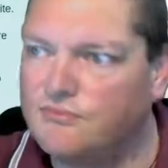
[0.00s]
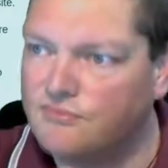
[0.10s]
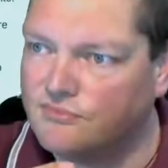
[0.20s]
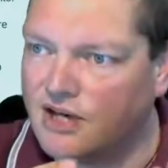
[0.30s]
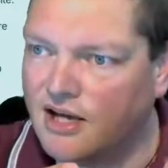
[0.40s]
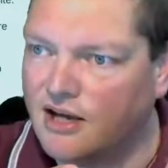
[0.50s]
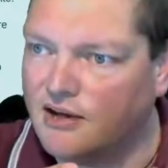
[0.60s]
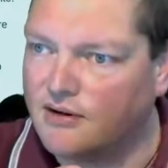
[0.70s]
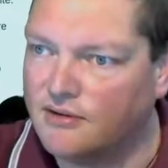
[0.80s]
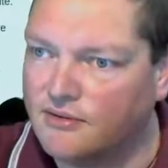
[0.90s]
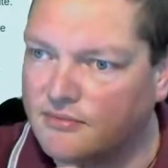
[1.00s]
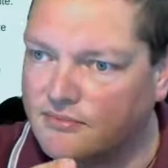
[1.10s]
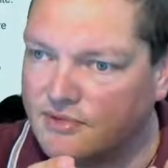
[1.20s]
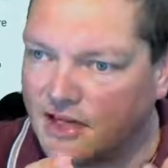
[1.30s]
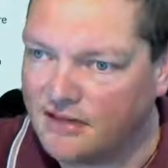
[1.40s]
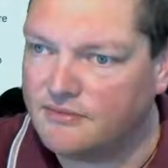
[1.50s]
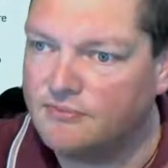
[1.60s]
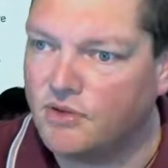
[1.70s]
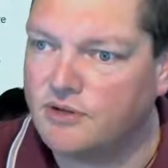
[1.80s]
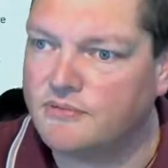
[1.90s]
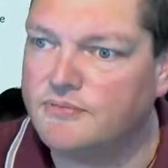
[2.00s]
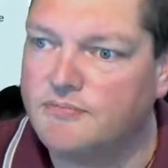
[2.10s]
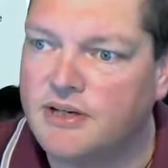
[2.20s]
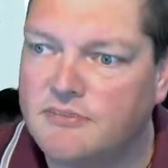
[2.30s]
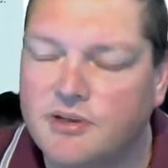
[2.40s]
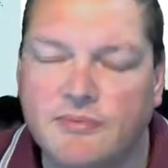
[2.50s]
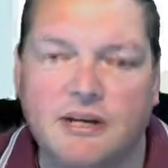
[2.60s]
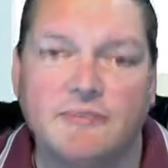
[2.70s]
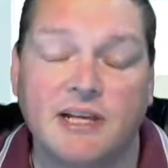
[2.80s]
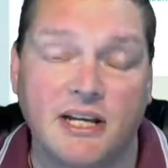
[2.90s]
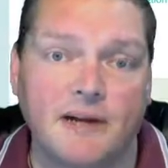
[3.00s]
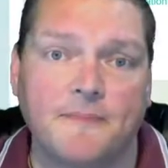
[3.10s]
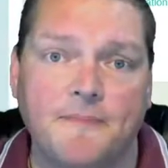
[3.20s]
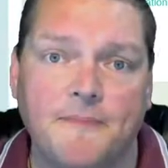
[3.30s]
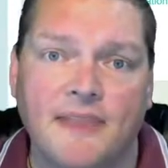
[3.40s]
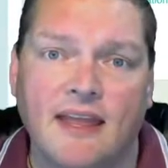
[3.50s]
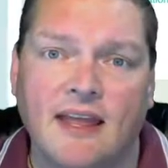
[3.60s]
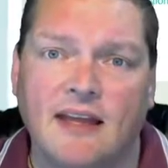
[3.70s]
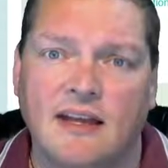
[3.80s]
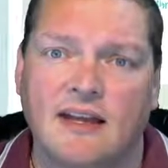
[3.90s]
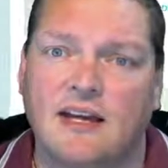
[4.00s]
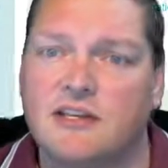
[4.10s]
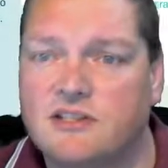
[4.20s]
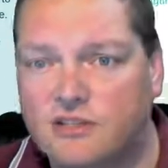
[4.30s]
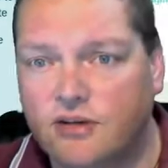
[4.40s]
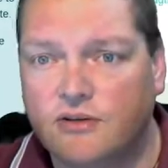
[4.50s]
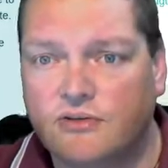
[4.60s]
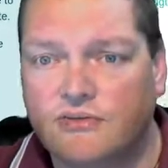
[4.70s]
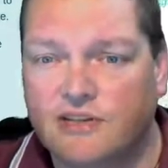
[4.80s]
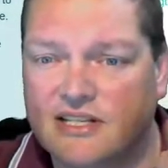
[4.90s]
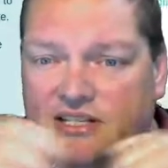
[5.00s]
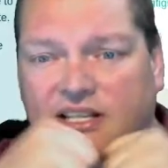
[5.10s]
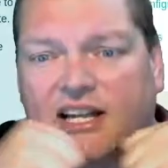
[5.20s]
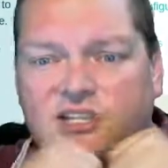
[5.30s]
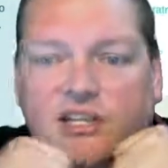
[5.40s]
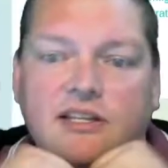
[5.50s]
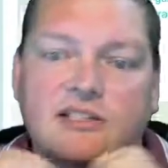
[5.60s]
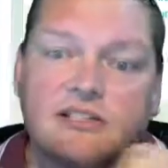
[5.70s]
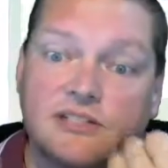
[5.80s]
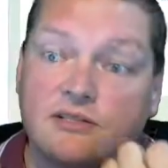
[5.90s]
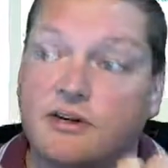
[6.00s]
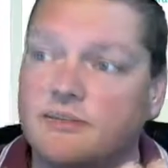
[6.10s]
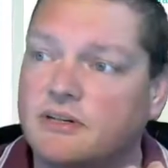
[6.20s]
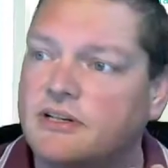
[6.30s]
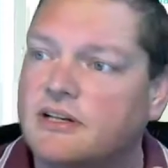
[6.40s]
at mod BigBlueButton BN. And so there's a clash there. There's a disagreement.